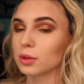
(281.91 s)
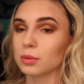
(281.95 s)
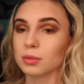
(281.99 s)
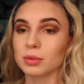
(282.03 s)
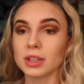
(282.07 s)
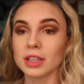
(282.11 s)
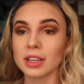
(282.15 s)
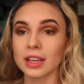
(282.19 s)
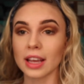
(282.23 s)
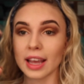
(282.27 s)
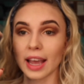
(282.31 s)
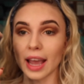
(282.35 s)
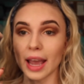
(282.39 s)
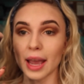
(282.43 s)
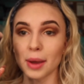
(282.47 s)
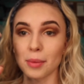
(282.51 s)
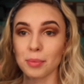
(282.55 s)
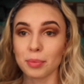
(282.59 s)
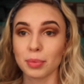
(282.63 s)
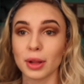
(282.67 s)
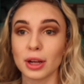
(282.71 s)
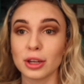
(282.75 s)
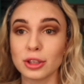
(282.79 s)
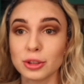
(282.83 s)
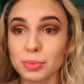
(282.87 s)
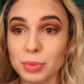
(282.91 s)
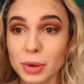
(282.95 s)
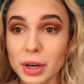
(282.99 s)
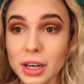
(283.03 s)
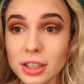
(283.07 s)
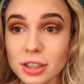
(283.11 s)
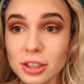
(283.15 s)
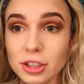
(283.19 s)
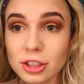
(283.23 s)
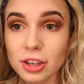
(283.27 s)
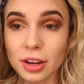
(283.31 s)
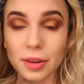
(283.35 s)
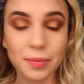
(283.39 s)
Taking a blush
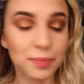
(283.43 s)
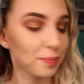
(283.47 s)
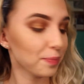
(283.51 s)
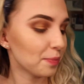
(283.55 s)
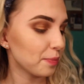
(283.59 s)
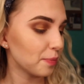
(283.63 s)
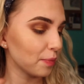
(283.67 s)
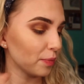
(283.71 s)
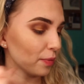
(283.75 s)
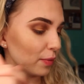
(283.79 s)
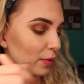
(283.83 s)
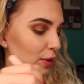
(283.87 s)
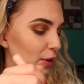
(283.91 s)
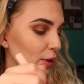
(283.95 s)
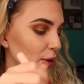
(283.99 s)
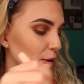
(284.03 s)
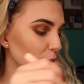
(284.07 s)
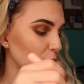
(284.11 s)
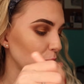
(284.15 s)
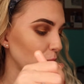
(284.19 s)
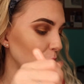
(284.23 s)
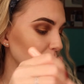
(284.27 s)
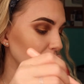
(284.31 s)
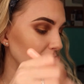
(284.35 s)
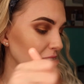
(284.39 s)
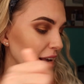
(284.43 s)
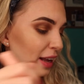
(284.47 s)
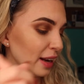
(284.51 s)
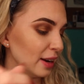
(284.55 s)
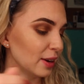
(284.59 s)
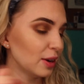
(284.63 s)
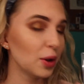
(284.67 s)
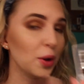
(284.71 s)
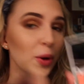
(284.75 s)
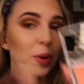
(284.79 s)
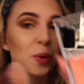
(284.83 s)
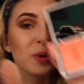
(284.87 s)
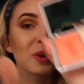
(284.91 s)
brush, going
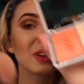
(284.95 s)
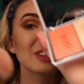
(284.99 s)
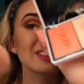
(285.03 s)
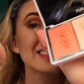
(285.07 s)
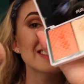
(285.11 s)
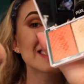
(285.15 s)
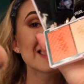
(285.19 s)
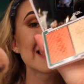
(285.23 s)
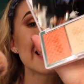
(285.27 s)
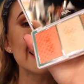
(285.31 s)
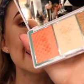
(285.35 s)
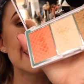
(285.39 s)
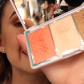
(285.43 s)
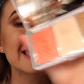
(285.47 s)
in with just a